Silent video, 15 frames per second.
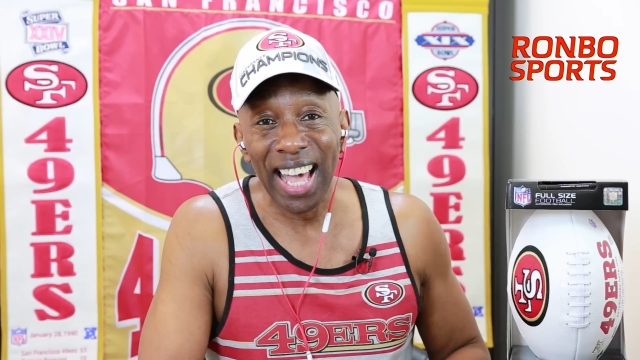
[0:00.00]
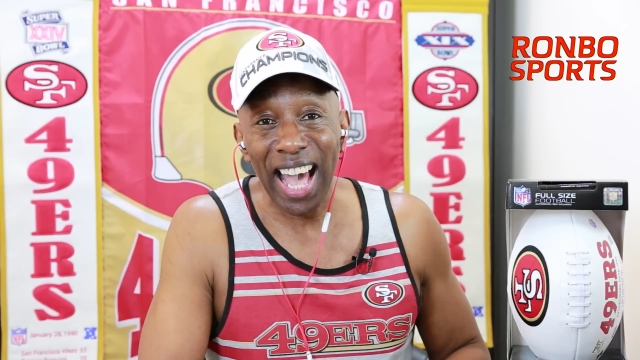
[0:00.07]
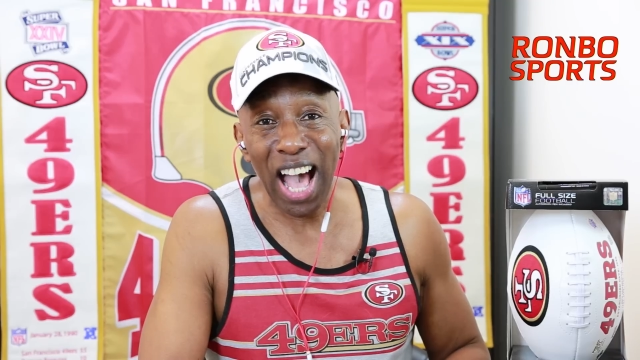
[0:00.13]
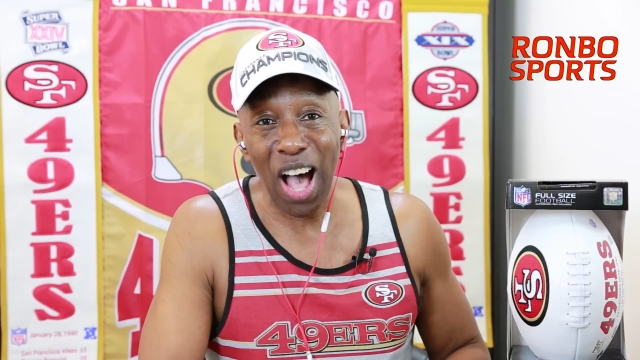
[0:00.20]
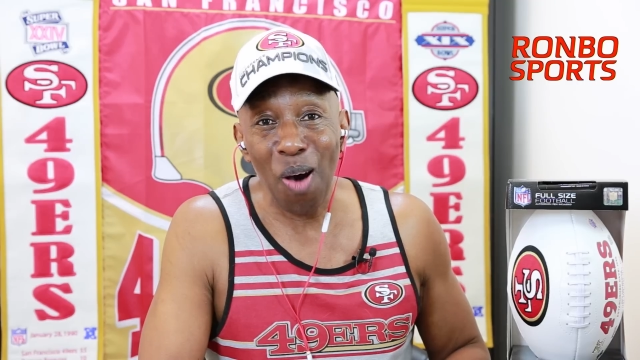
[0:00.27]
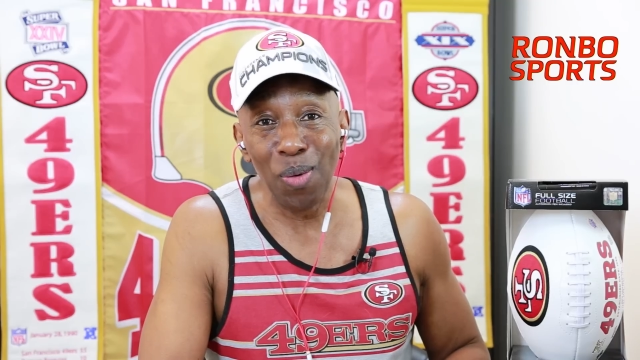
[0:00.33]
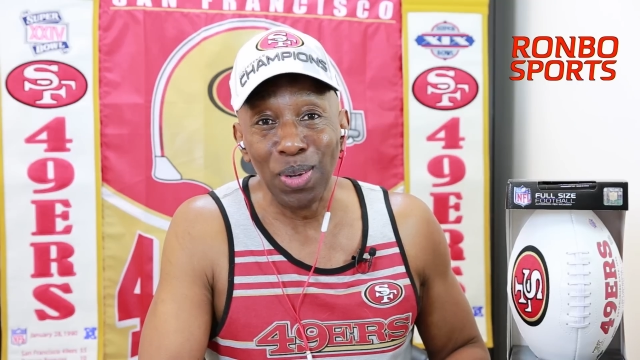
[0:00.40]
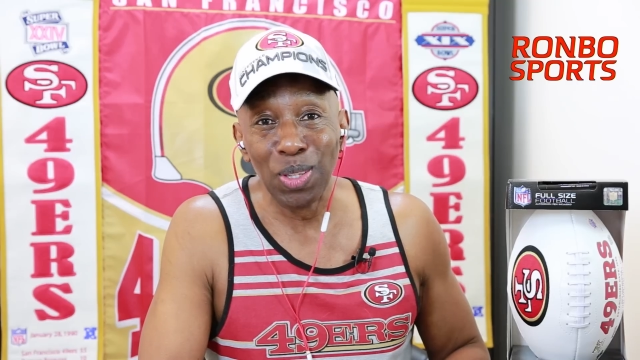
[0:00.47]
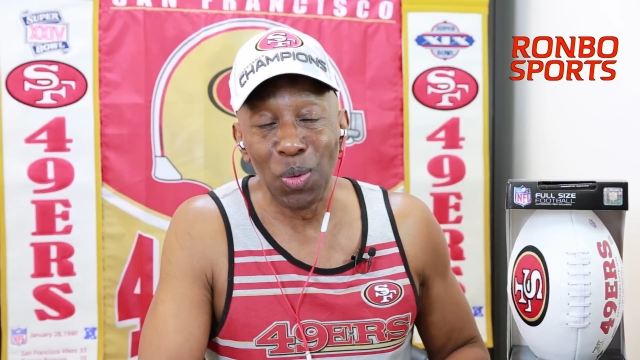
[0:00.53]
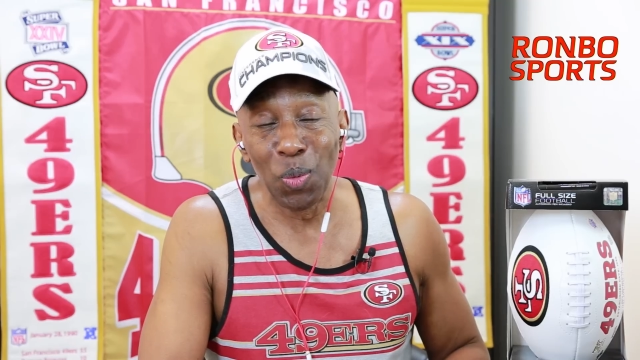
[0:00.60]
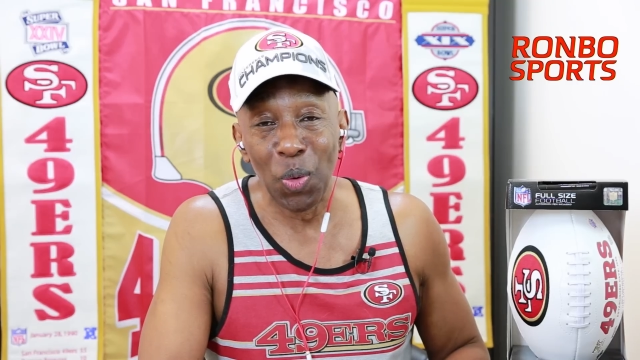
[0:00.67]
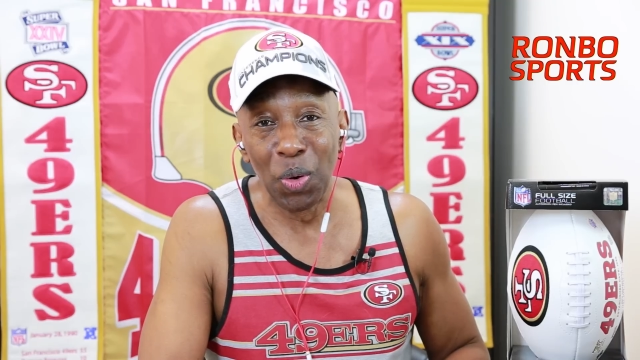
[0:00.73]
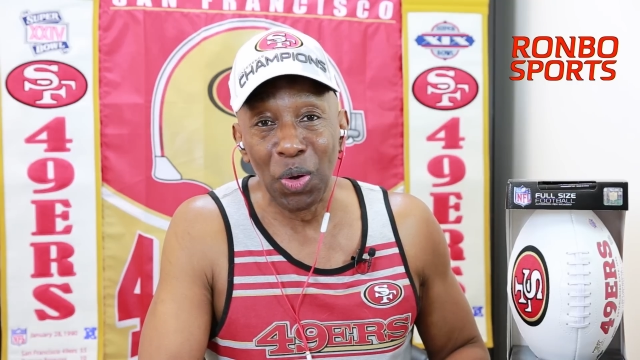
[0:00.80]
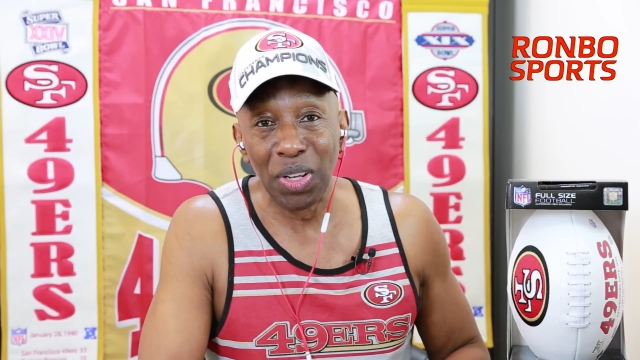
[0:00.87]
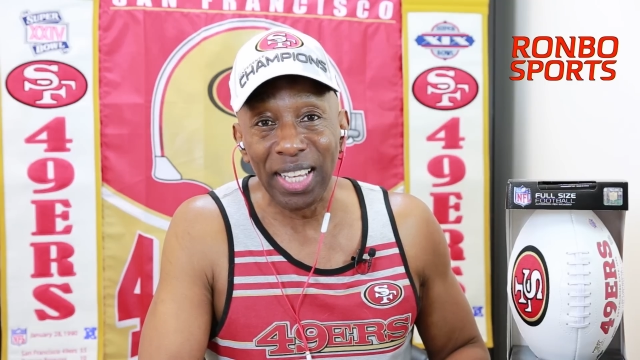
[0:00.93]
how in the
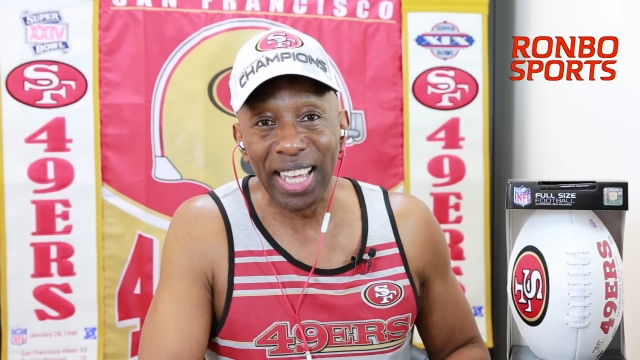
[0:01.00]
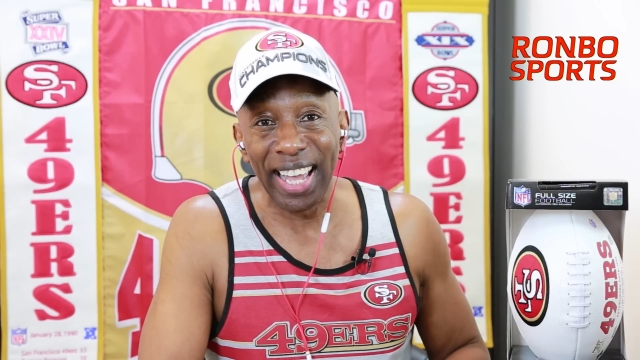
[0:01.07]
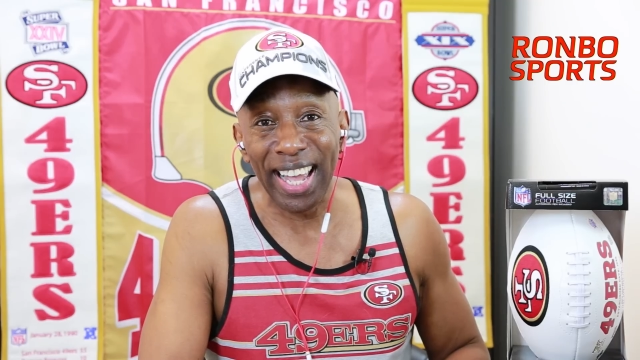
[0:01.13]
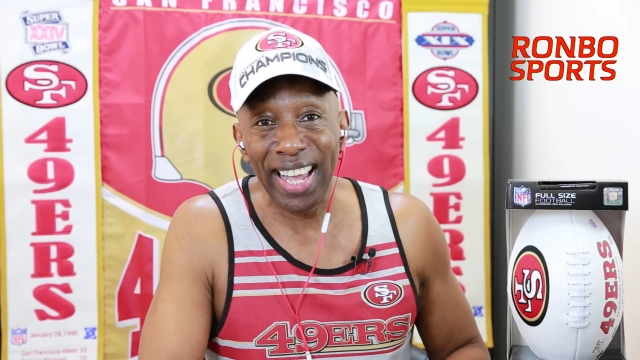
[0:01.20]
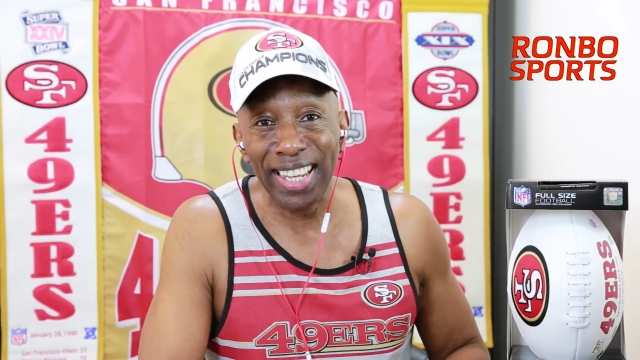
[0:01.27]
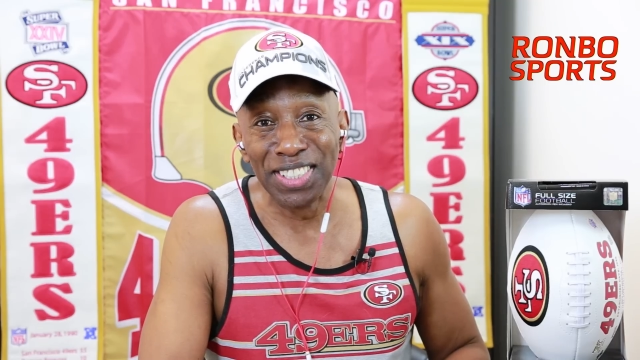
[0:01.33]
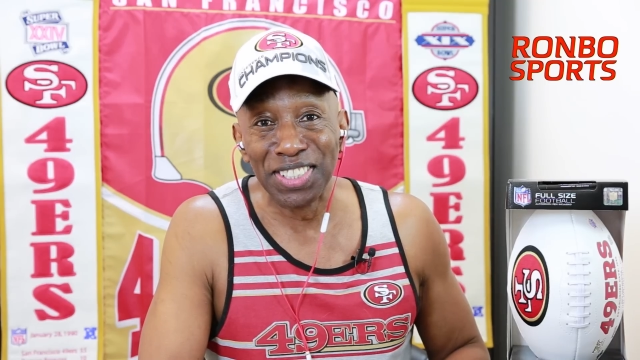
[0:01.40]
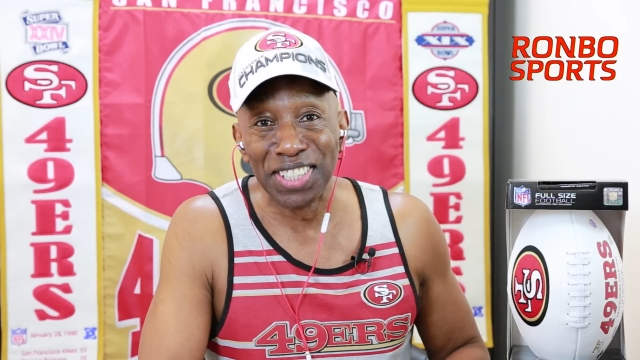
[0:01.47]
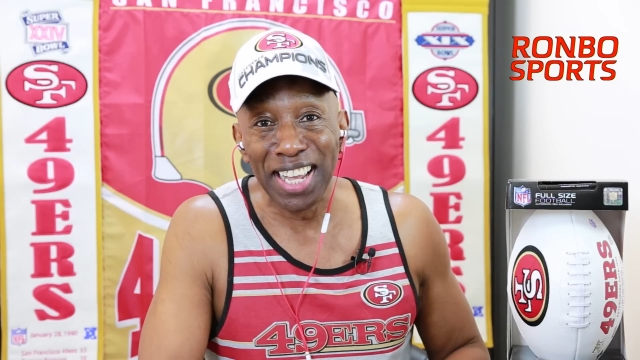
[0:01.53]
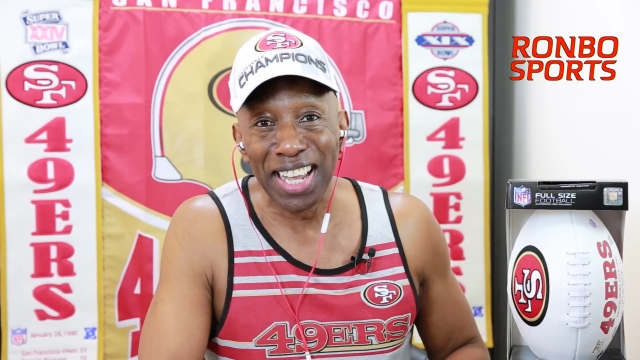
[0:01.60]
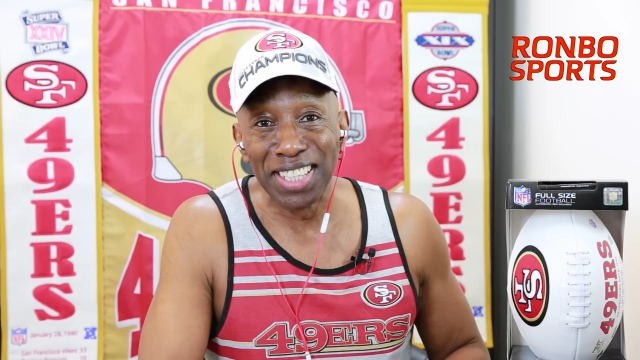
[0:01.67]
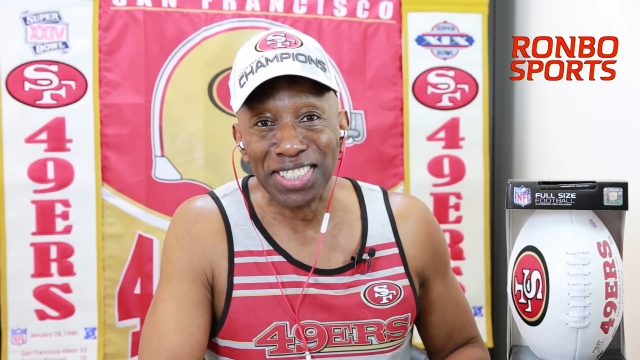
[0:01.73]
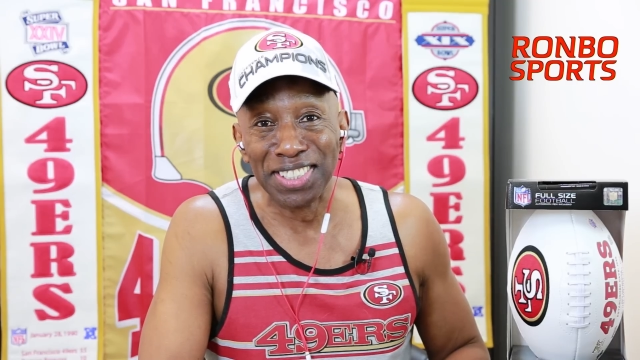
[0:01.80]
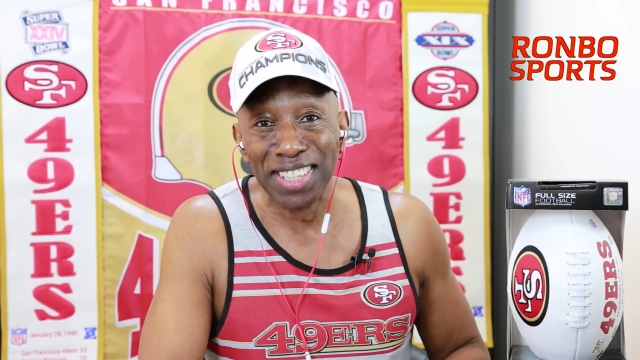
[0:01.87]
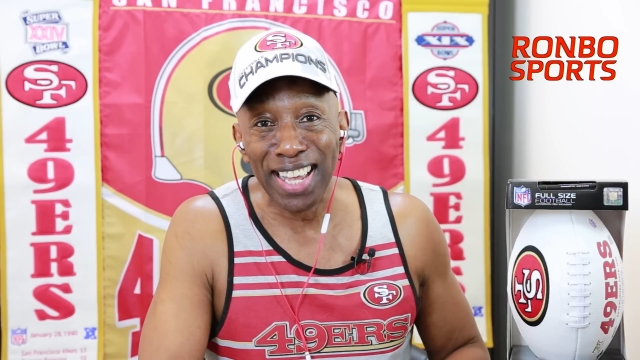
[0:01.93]
world AJ